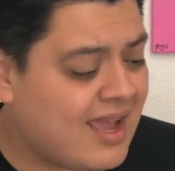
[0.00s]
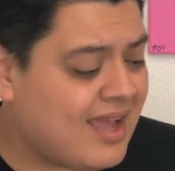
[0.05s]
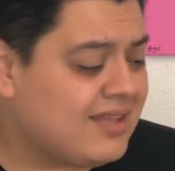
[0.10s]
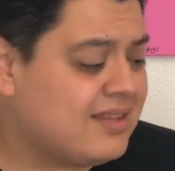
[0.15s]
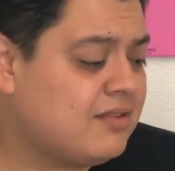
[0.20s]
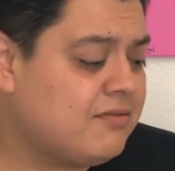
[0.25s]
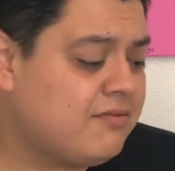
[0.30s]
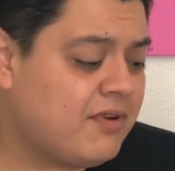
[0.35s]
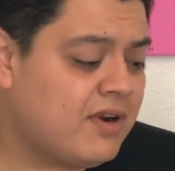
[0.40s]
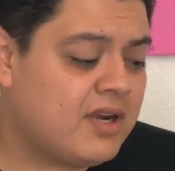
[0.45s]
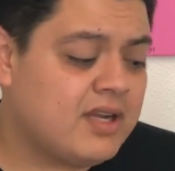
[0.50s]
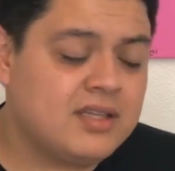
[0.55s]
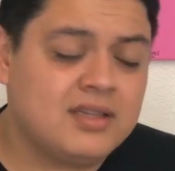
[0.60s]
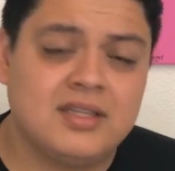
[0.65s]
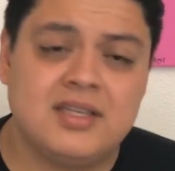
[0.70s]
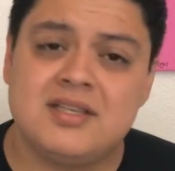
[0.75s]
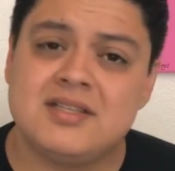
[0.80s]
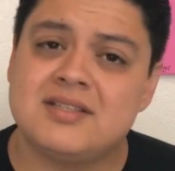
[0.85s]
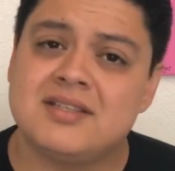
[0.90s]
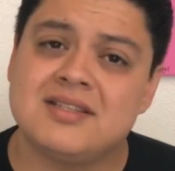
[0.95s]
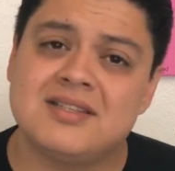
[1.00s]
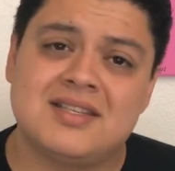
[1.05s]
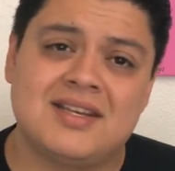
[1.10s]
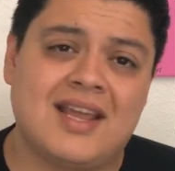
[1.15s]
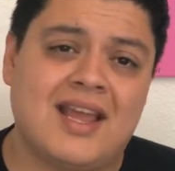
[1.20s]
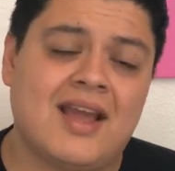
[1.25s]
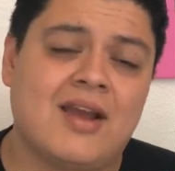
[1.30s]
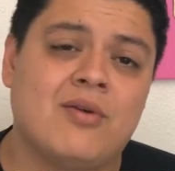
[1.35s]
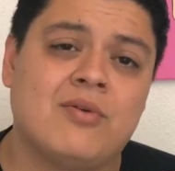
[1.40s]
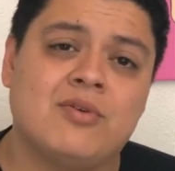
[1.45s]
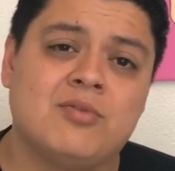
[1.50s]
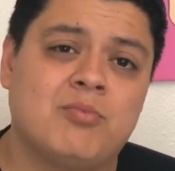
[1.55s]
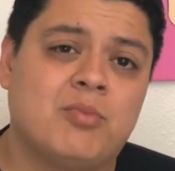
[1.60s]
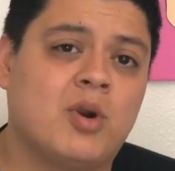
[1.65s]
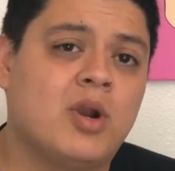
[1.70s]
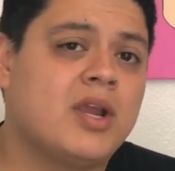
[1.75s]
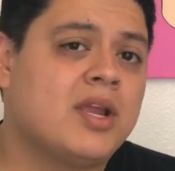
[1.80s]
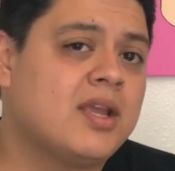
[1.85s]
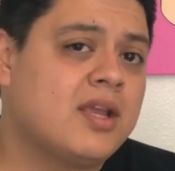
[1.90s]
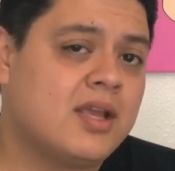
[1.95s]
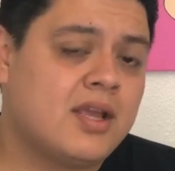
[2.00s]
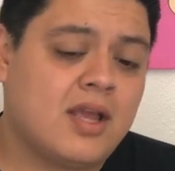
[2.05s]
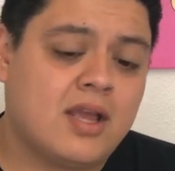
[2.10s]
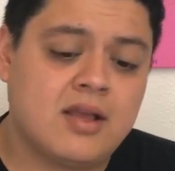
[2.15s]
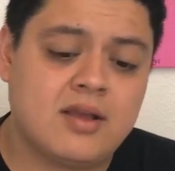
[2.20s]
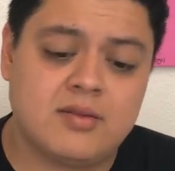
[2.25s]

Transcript: At the very least, it's an hour break.